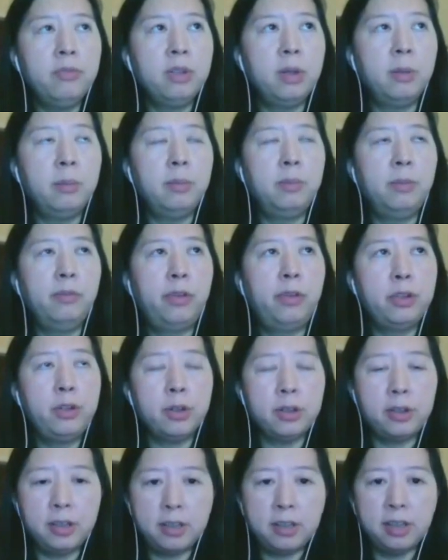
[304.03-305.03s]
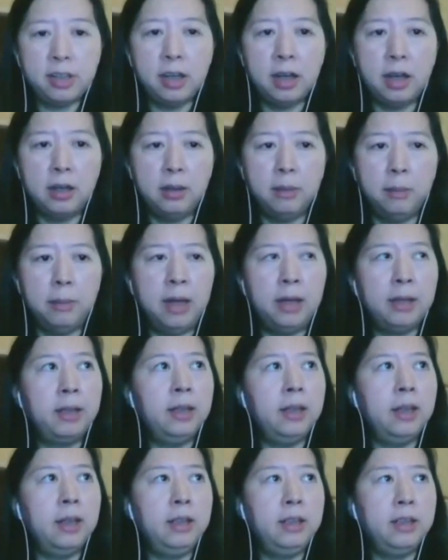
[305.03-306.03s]
the virtual assistant on the
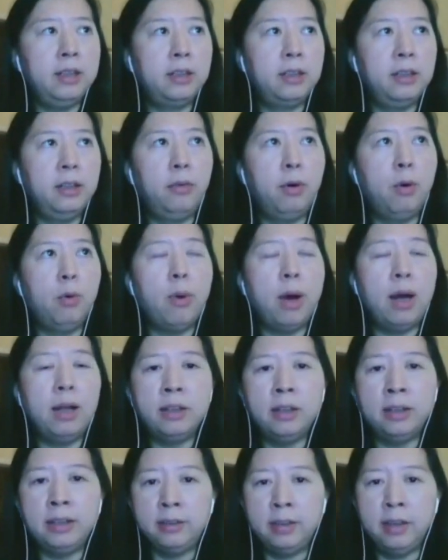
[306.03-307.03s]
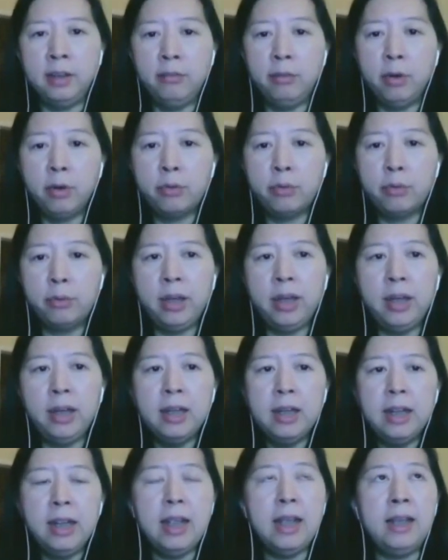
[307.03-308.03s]
market are either level 1 and level 3,
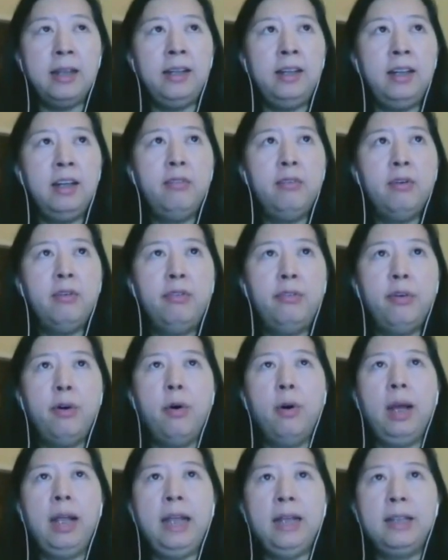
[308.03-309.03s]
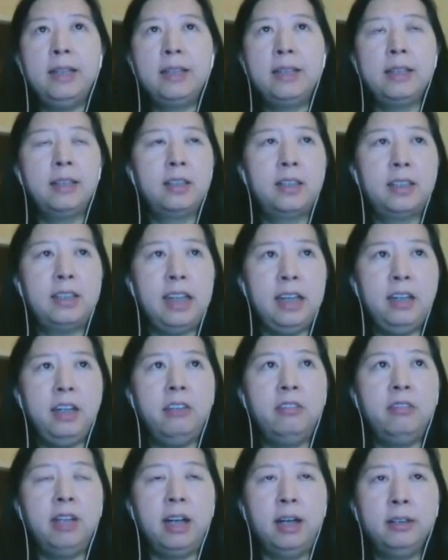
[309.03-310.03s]
and level 4 is the
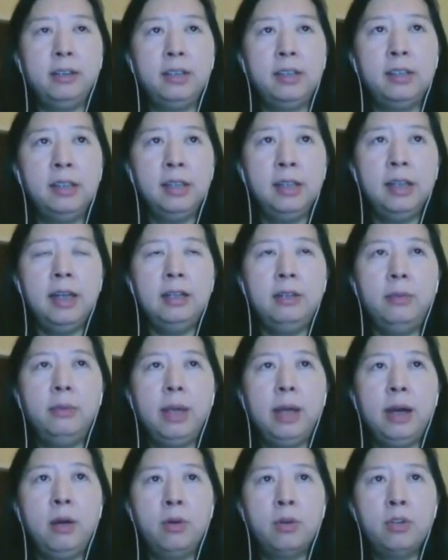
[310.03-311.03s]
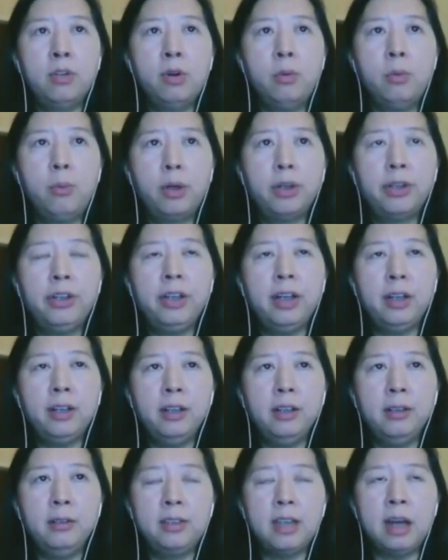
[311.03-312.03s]
state-of-art. And we are also working
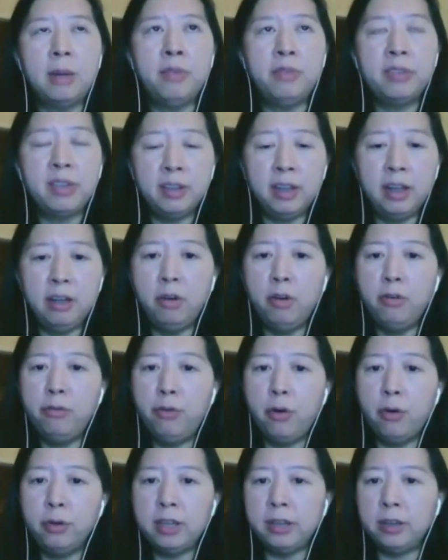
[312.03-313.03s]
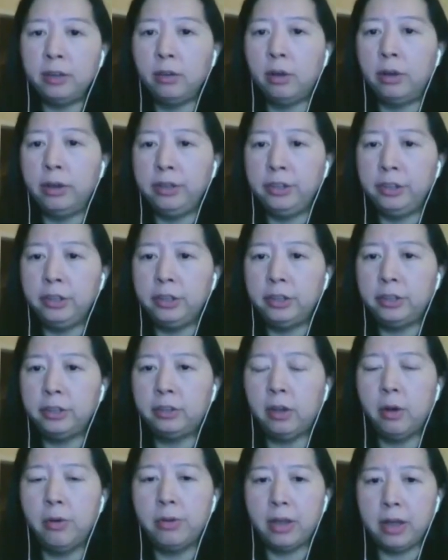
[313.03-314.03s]
on some of the level 4 technologies.
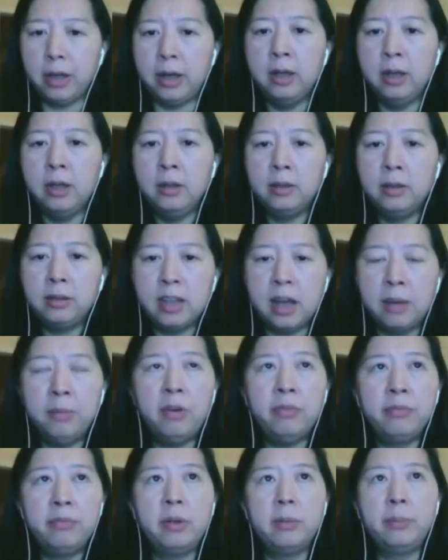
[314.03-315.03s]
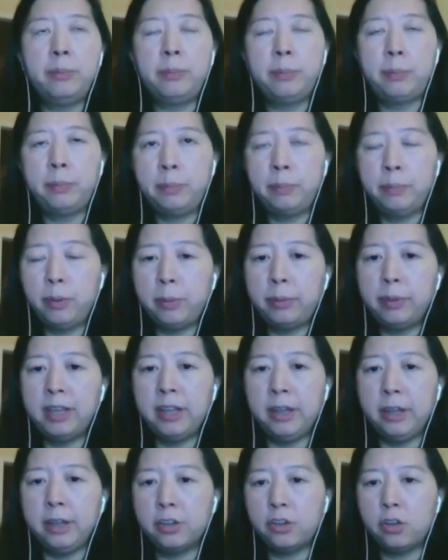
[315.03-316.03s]
So some of the
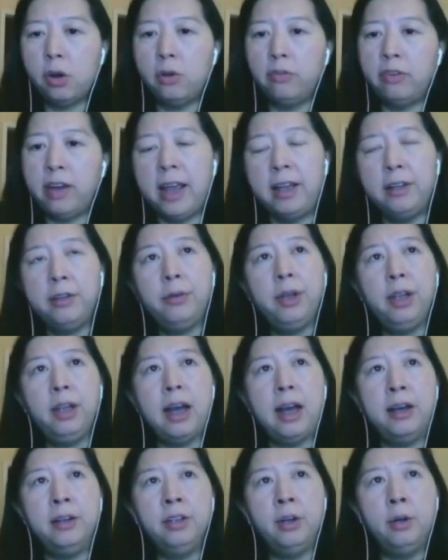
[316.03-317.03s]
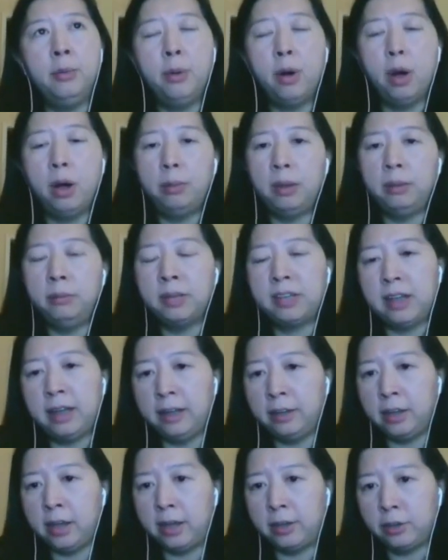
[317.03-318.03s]
properties of handling unknown problems
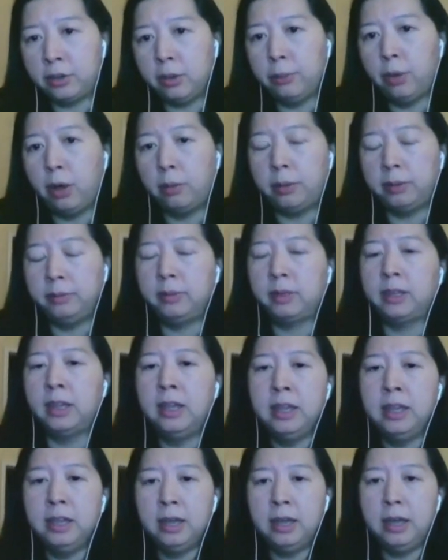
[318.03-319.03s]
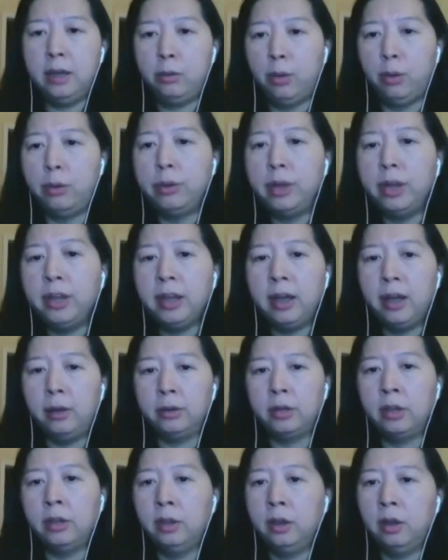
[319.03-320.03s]
and unseen problems are rolling
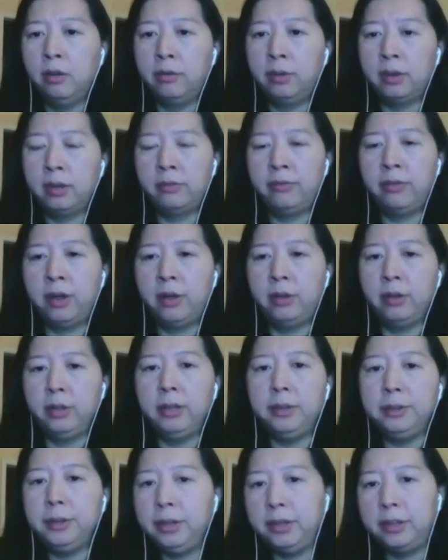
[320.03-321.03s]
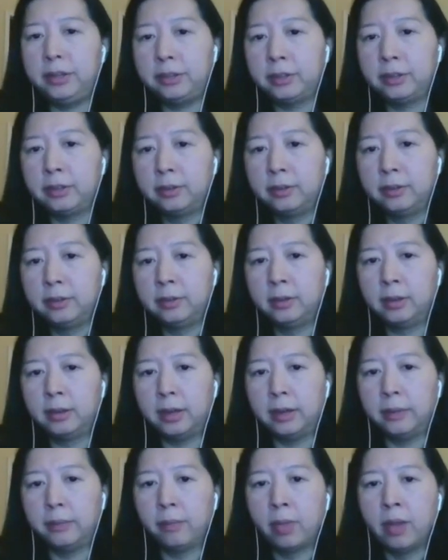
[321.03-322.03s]
out over the following years.
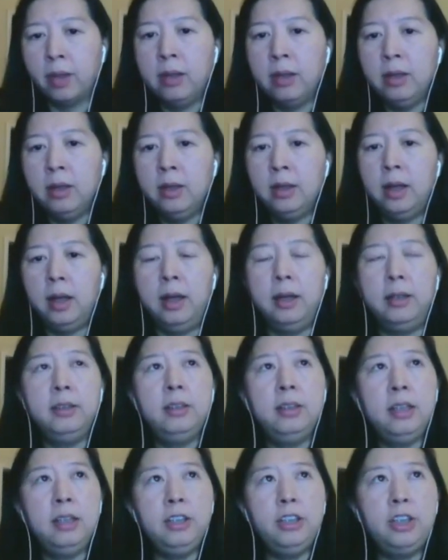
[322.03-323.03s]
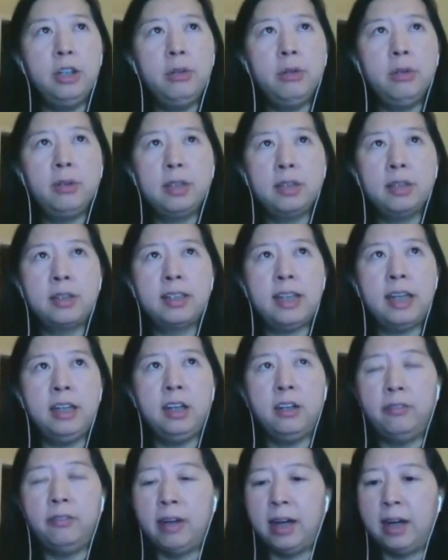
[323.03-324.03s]
Okay. In general, the
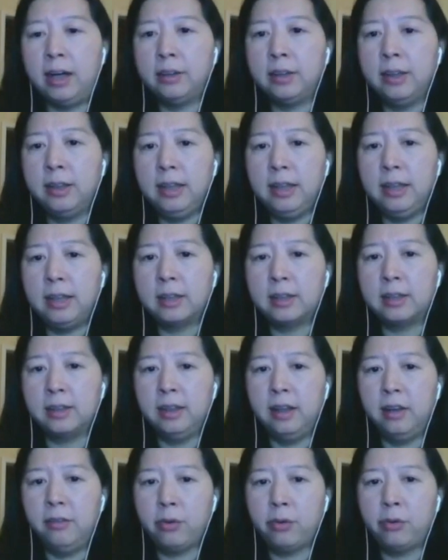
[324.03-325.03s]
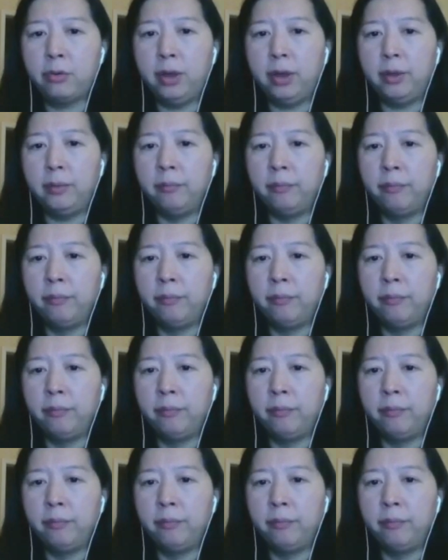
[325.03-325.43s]
state-of-art is level 3.